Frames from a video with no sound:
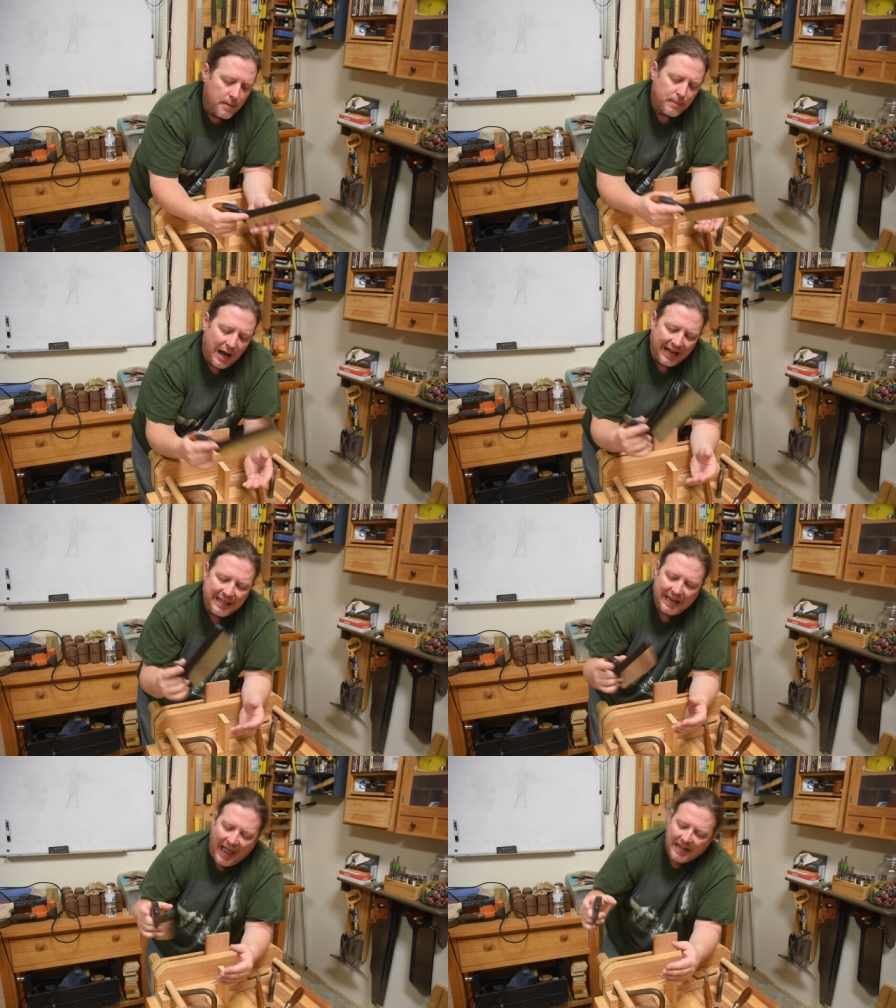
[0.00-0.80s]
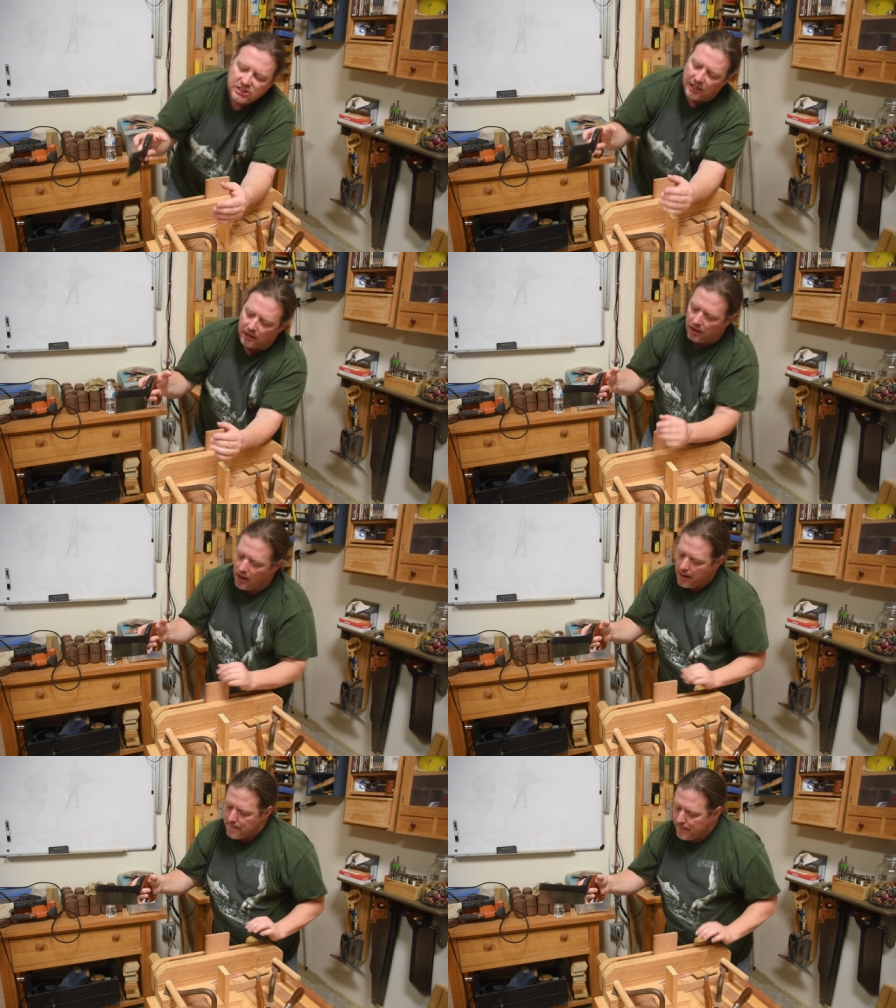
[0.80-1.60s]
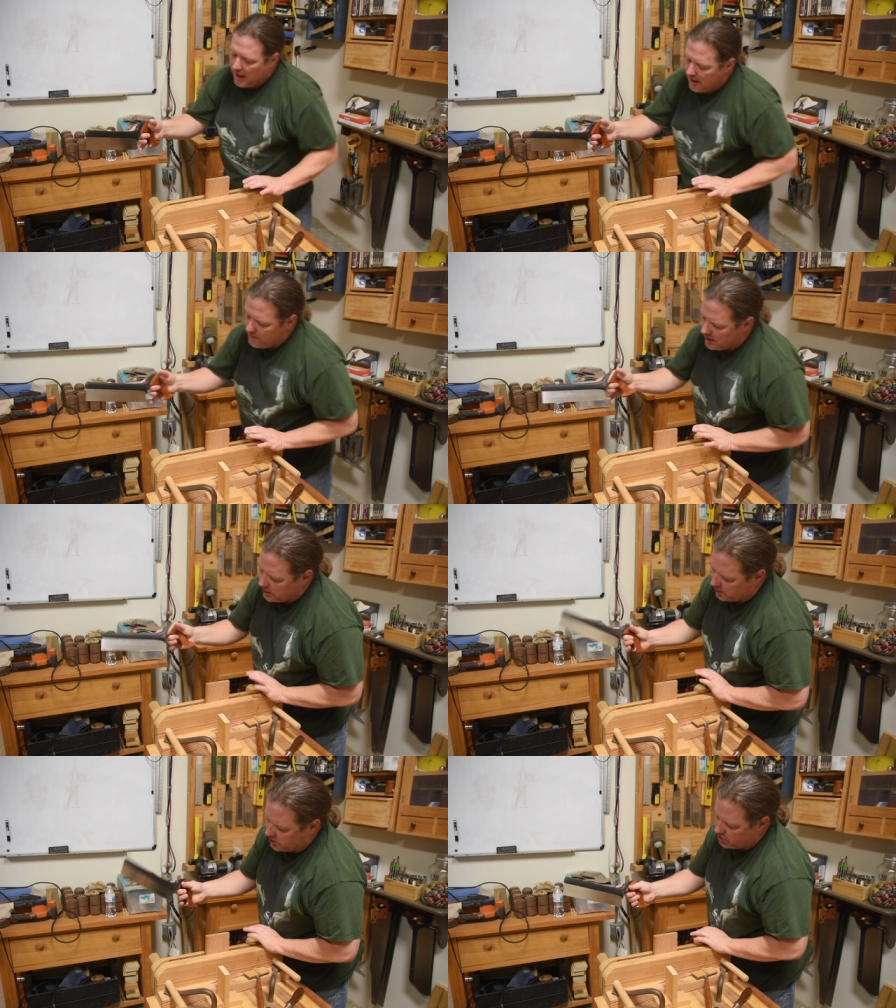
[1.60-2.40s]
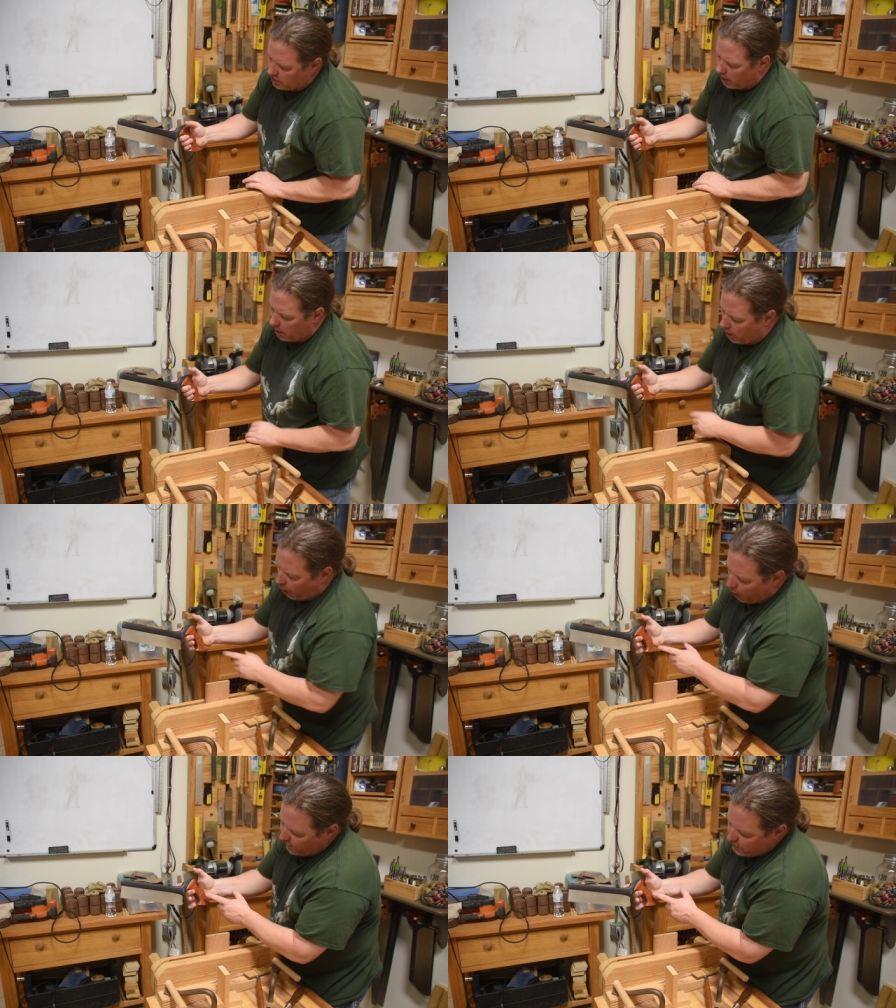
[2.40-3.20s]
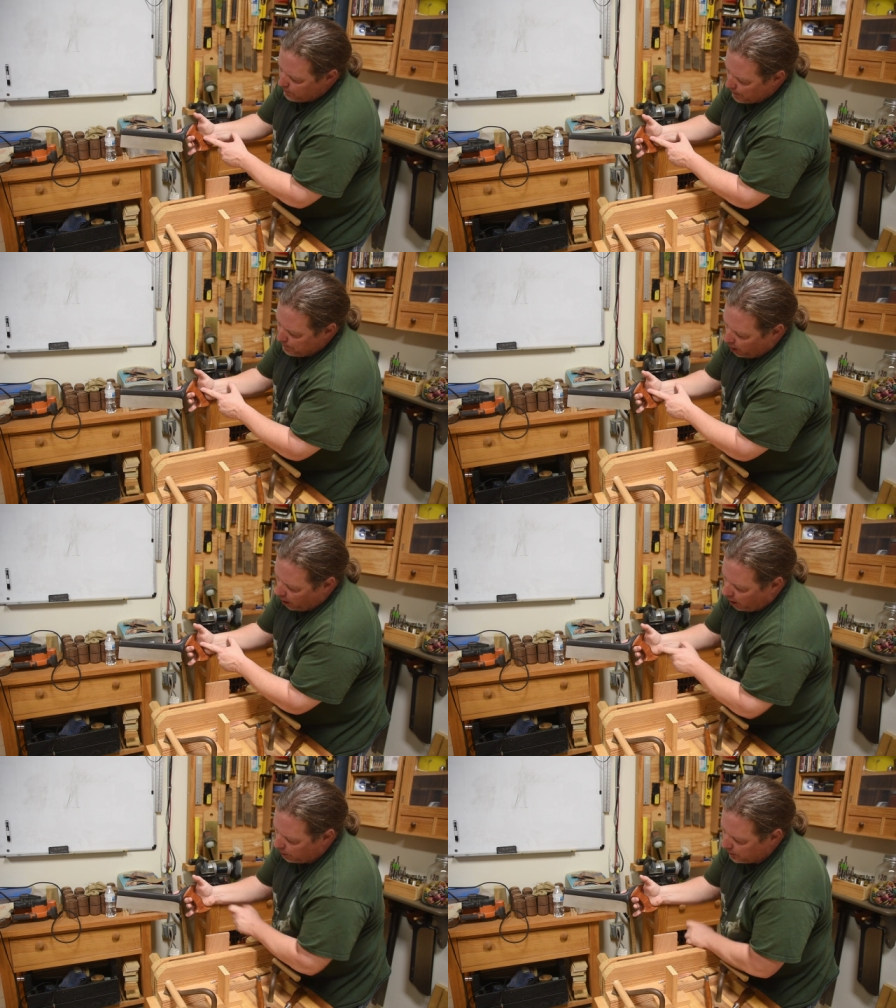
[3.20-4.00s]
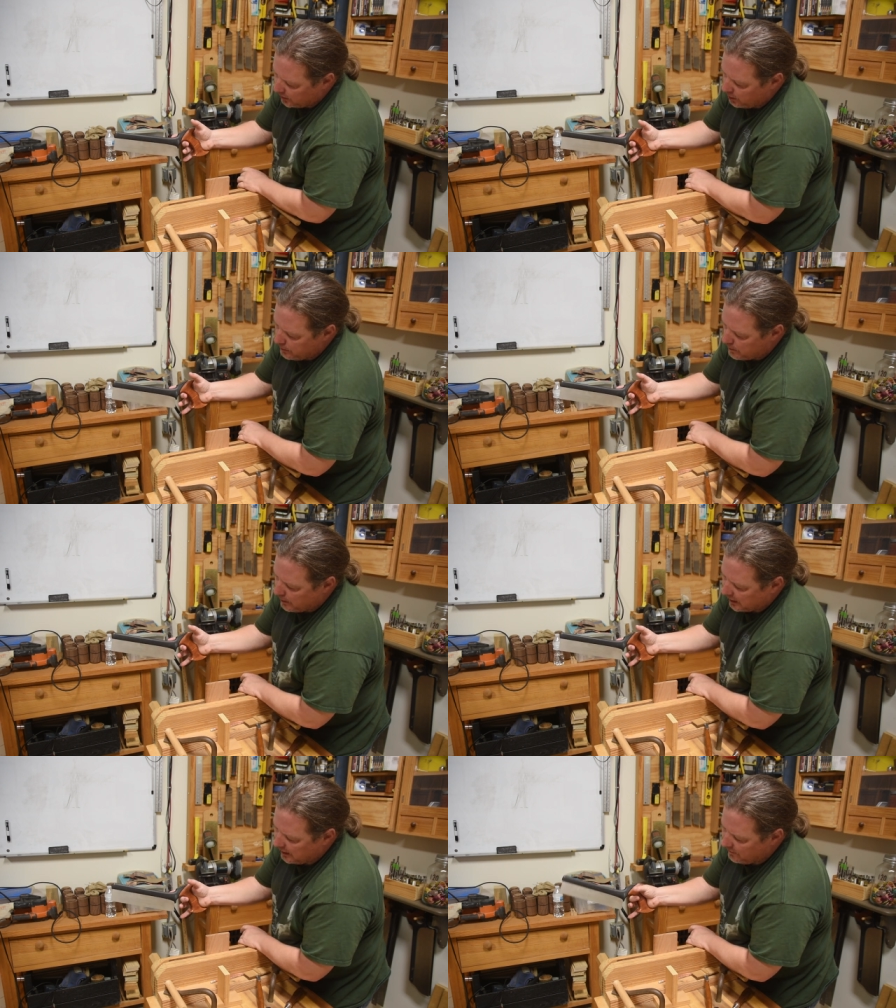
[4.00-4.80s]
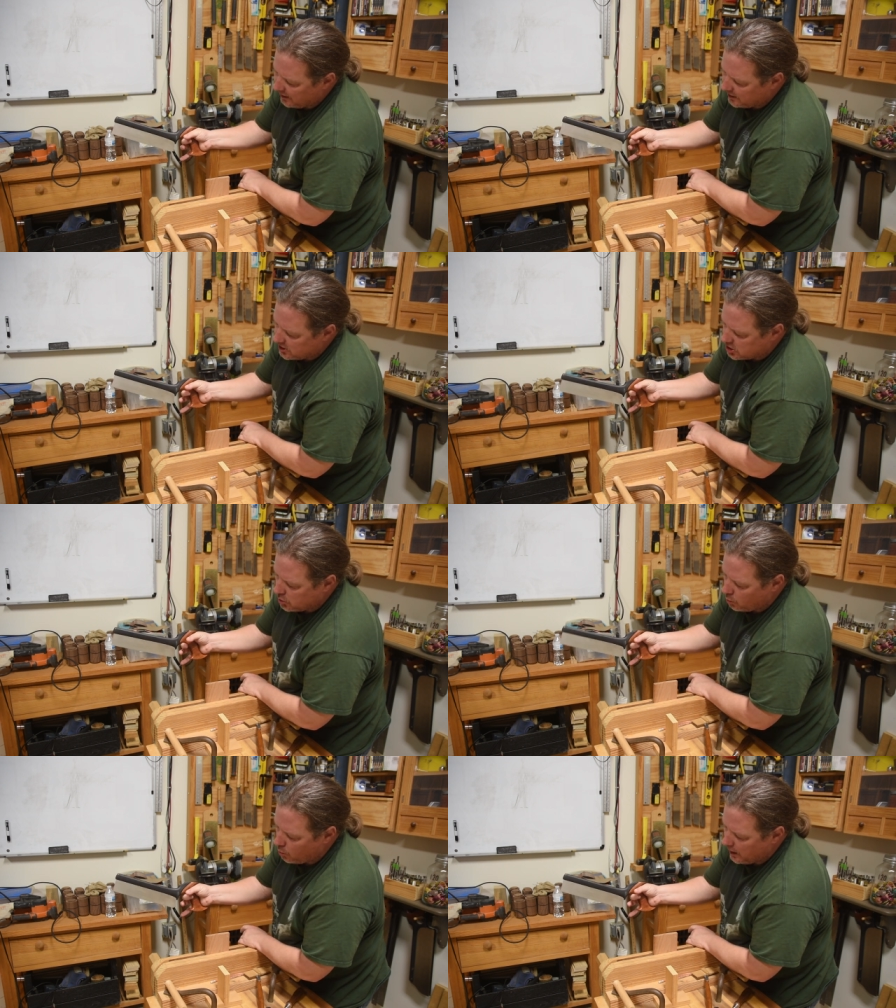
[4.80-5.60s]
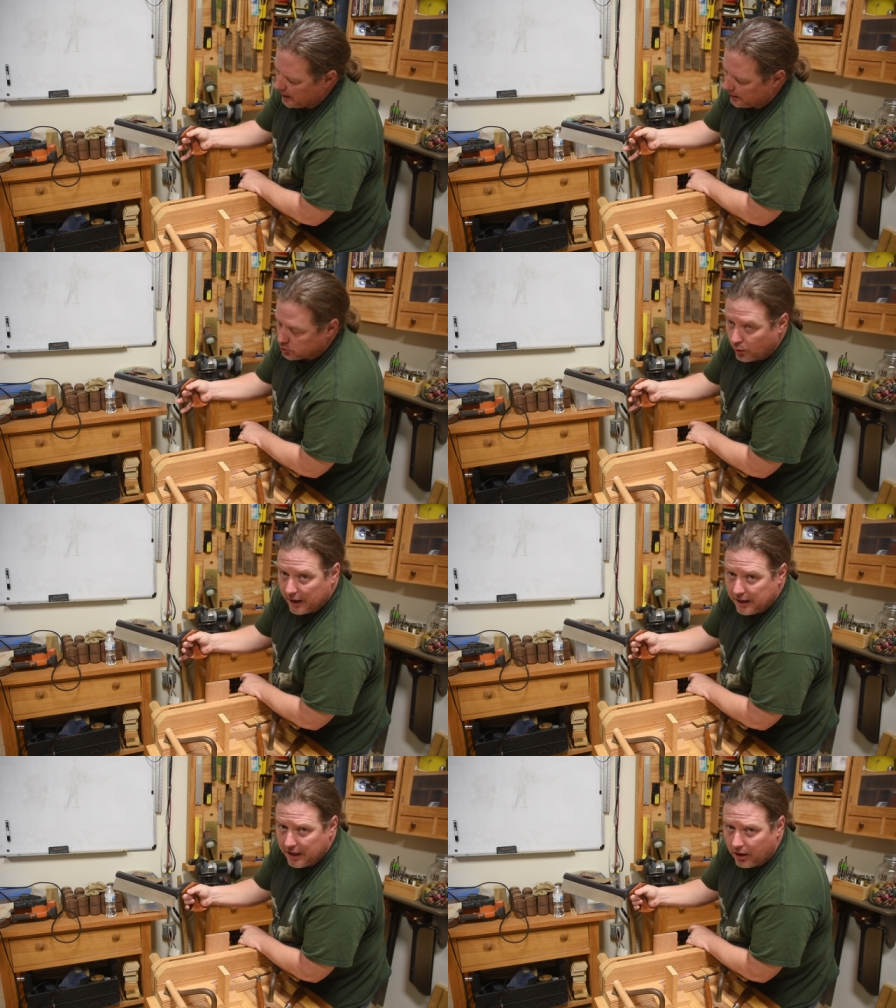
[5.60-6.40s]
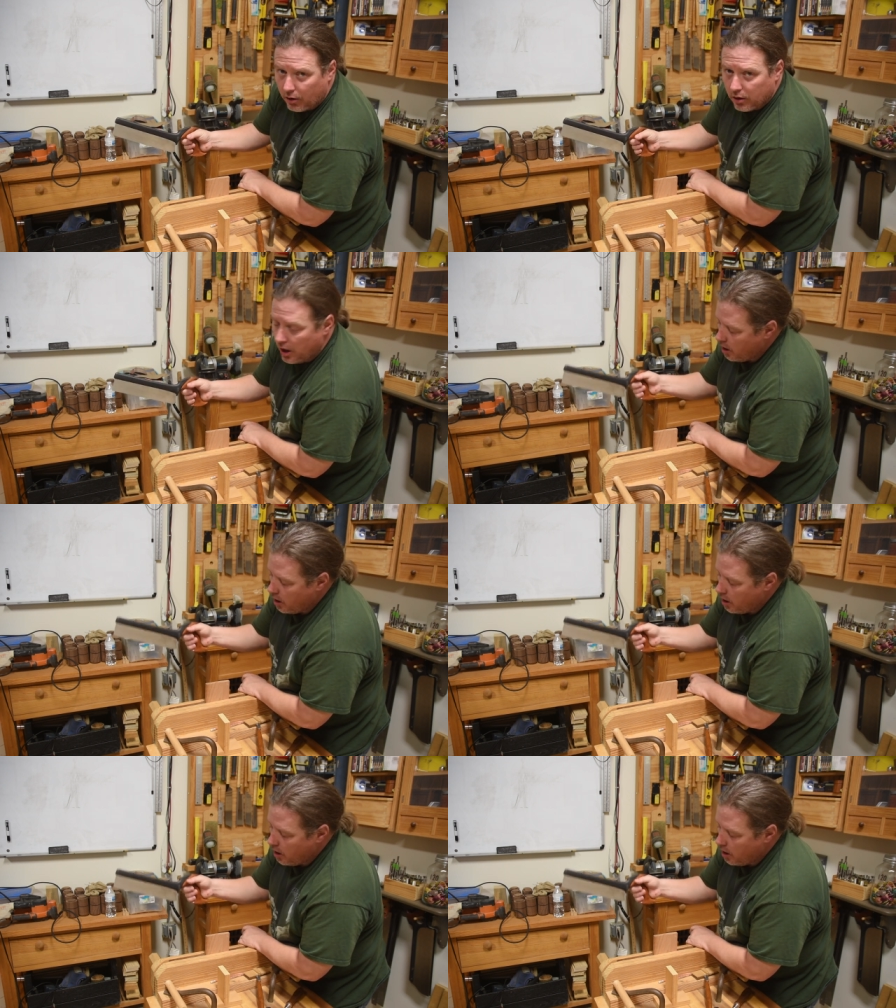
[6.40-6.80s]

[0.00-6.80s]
But I can actually pivot the saw off of my palm a little bit by giving it a squeeze right here.